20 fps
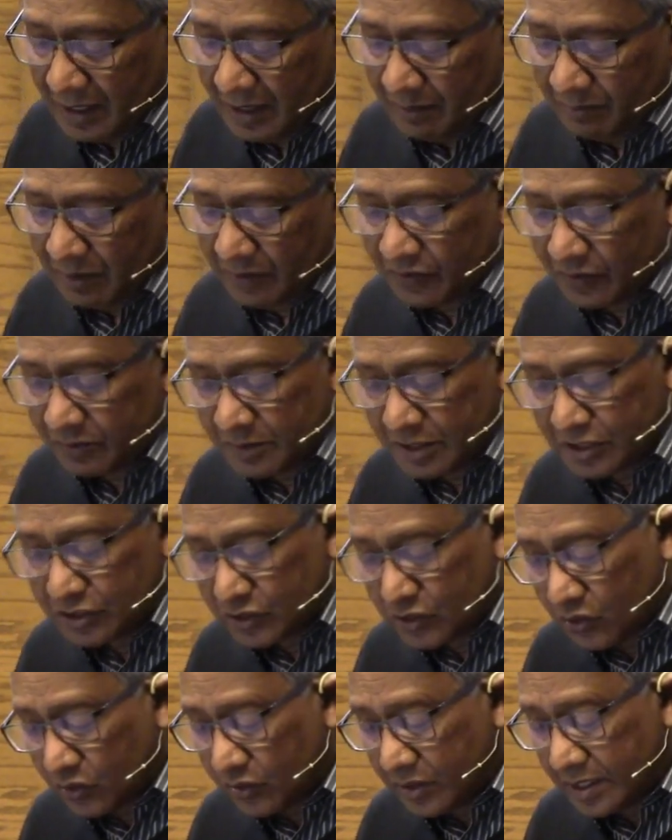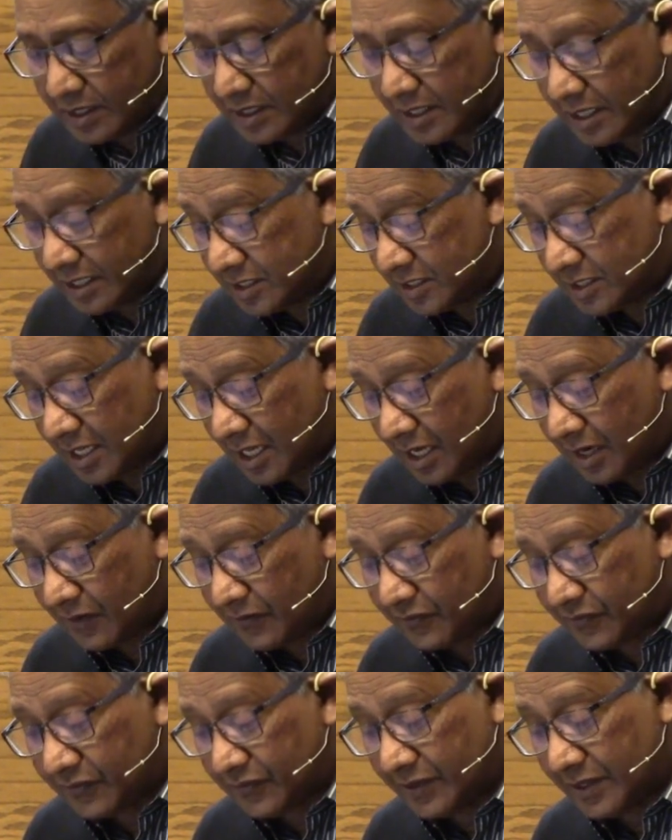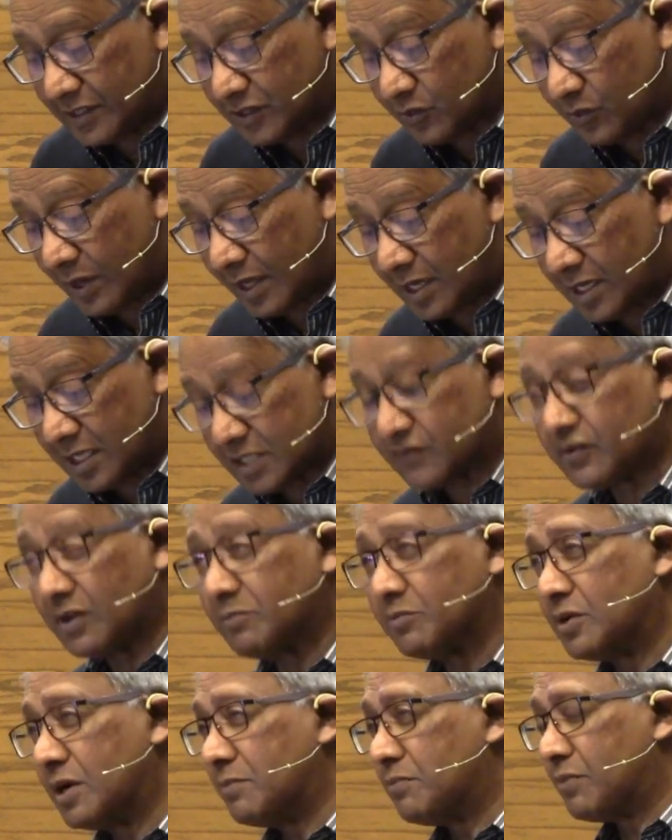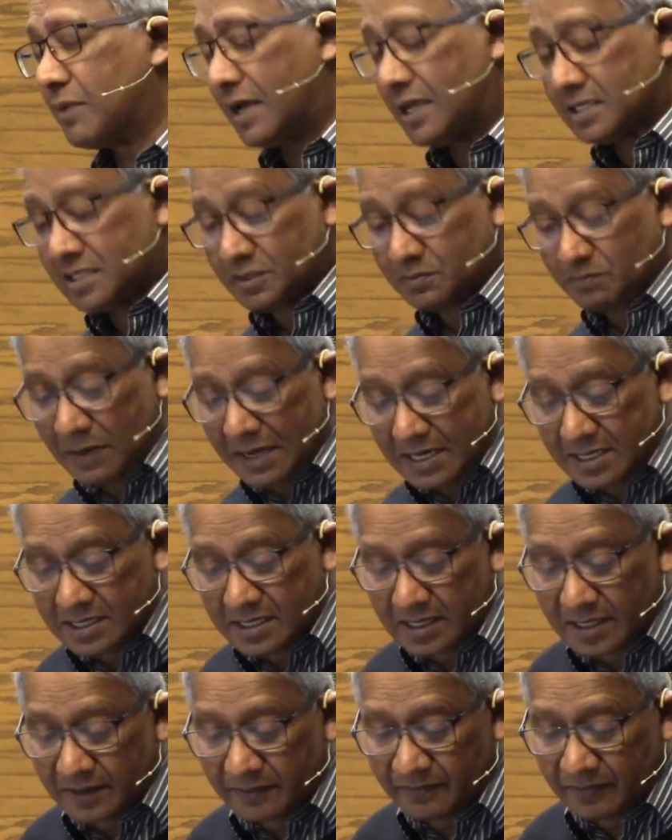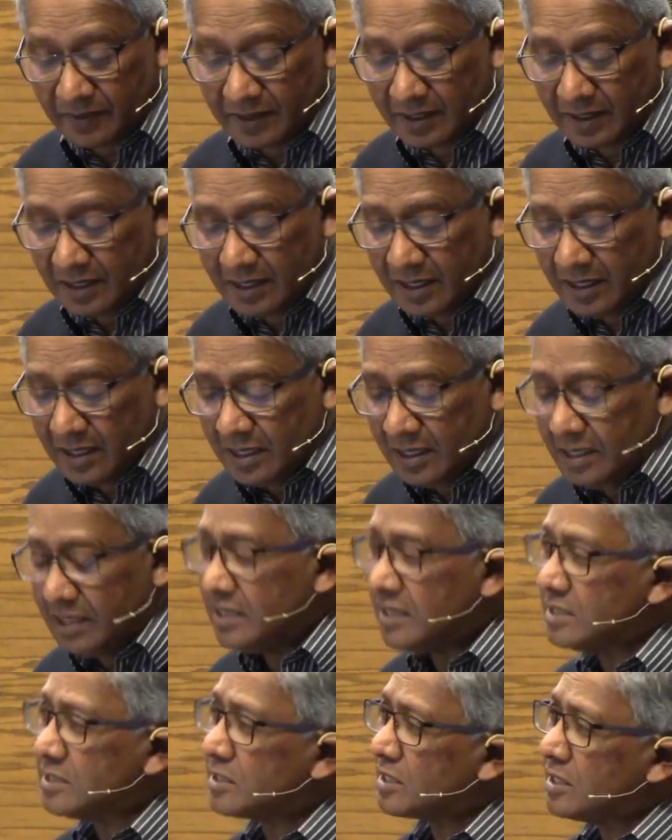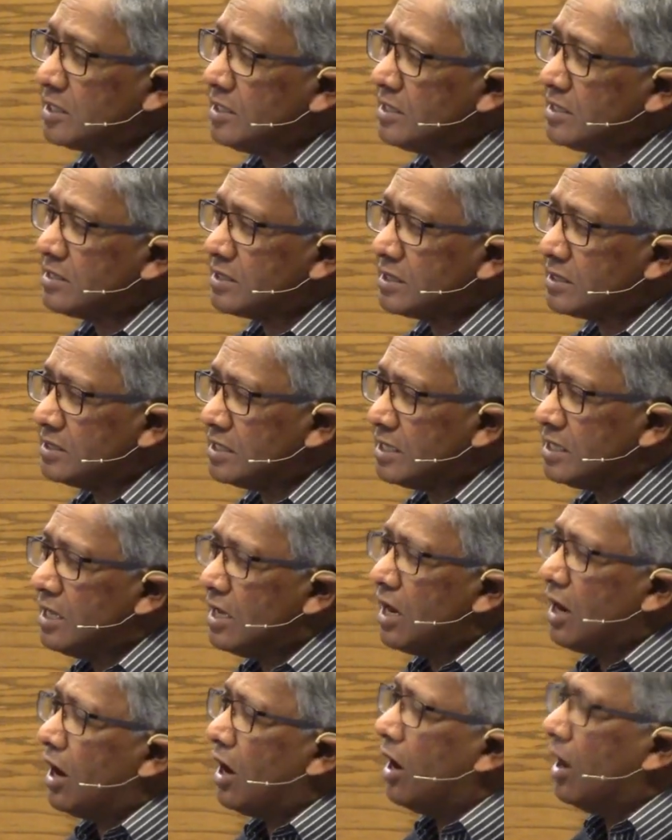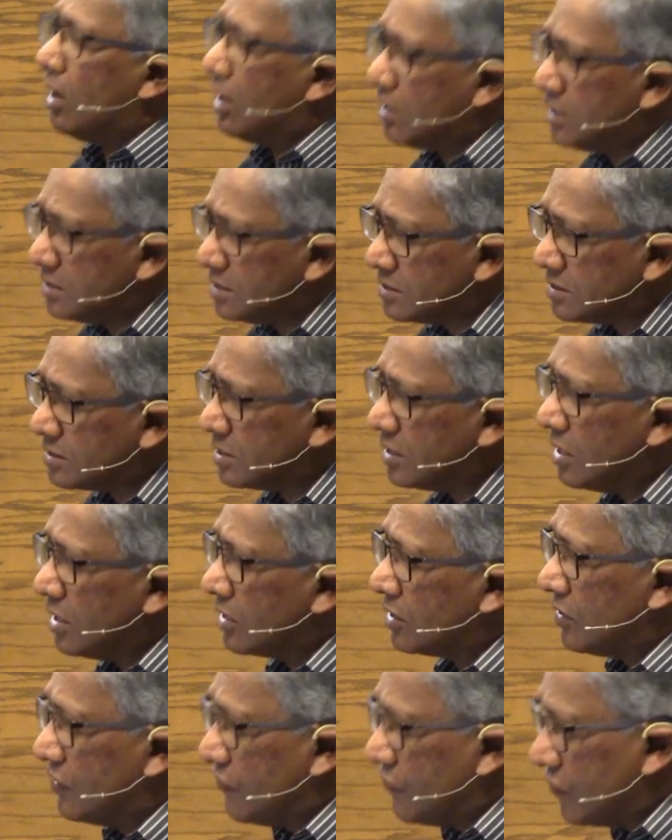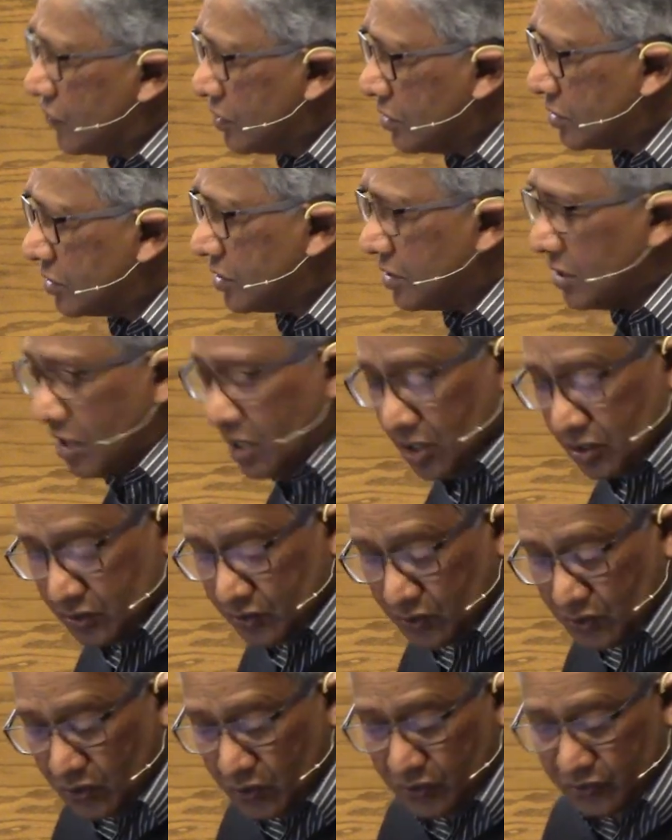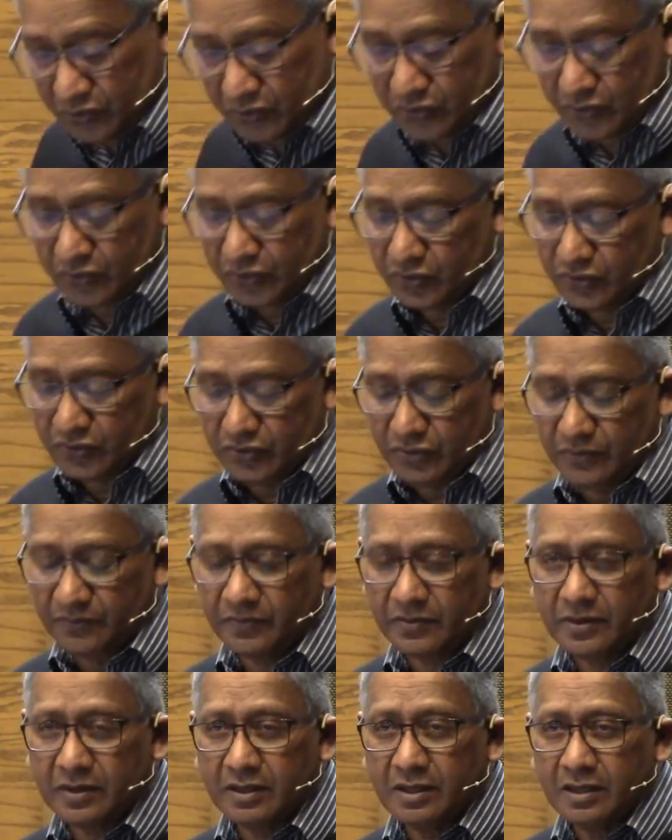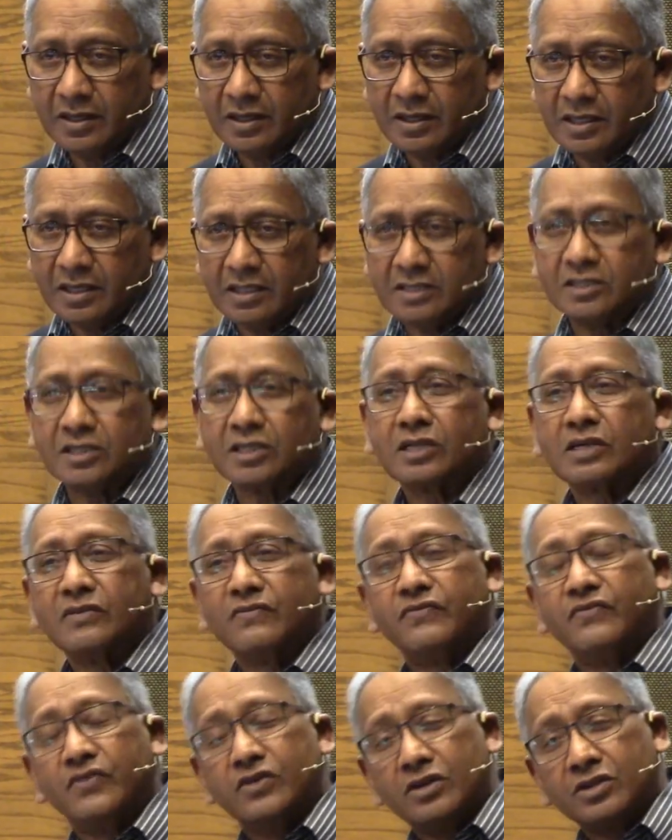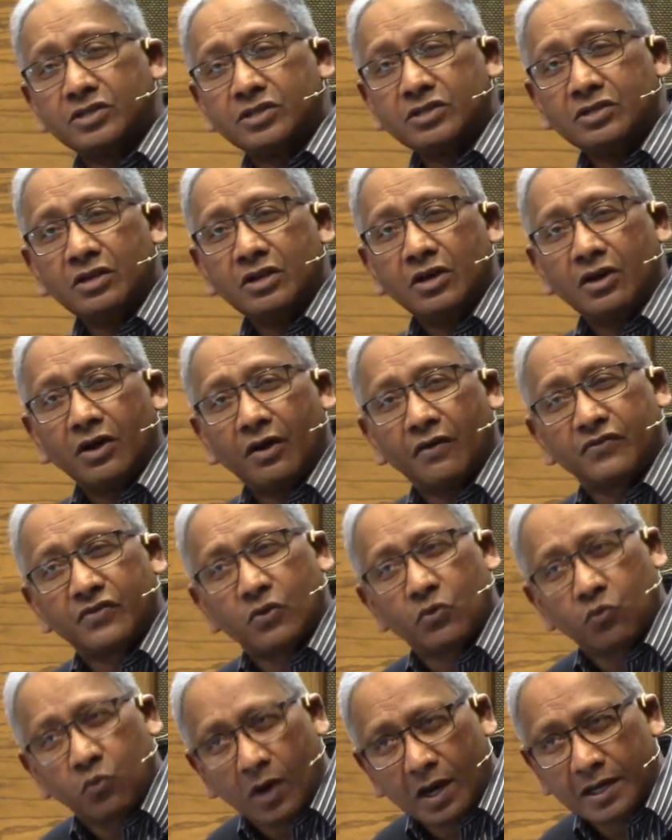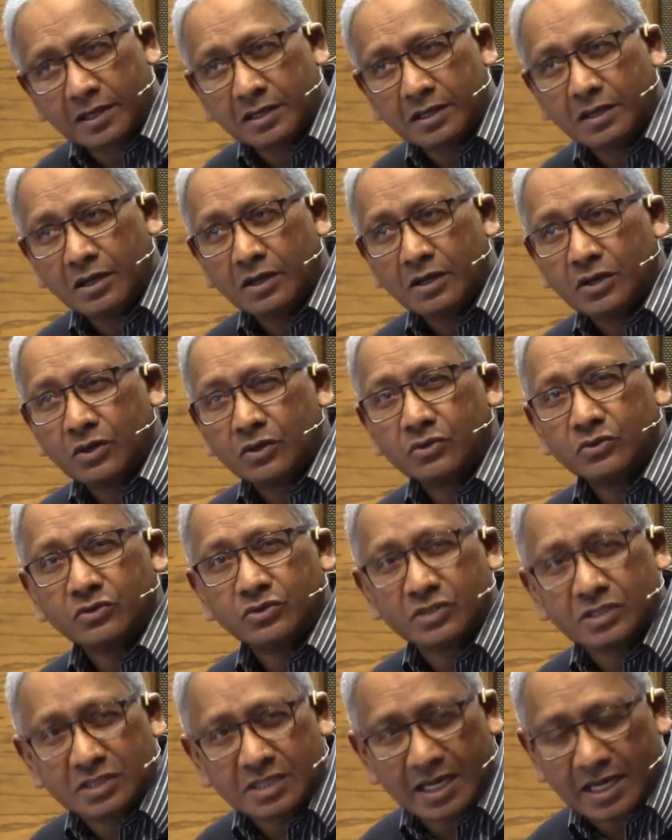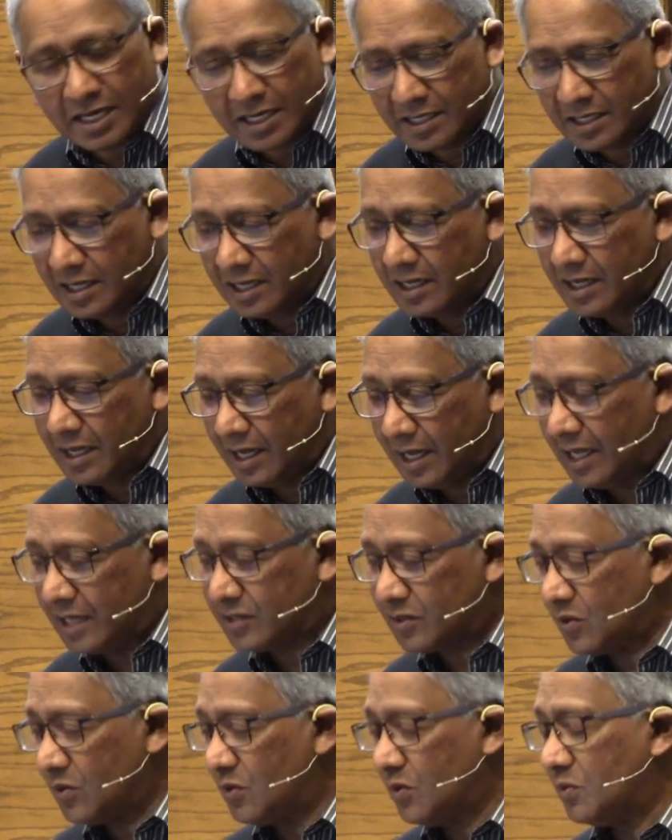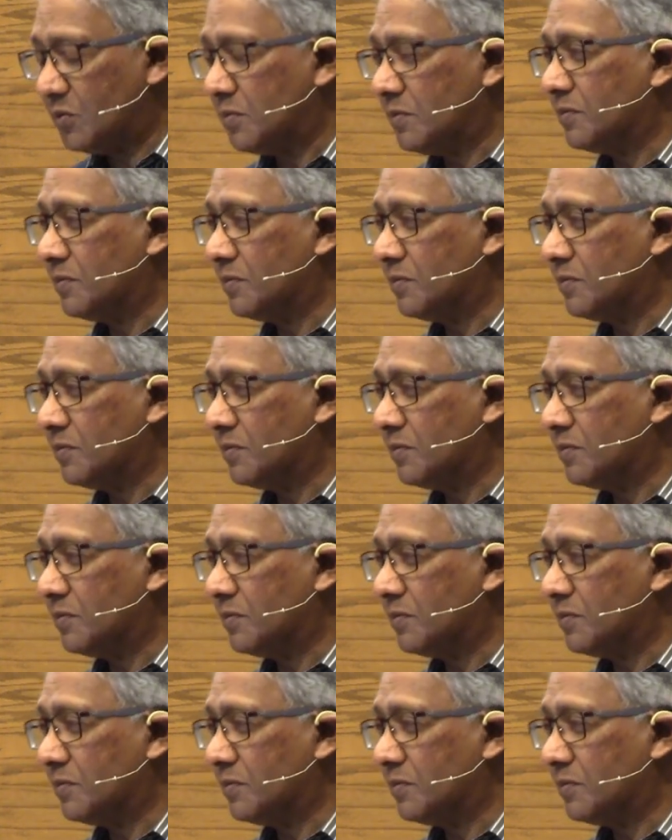But from the story itself, as well as from Rembrandt's painting, it is clear that the hardest conversion to go through is the conversion of the one who stayed at home.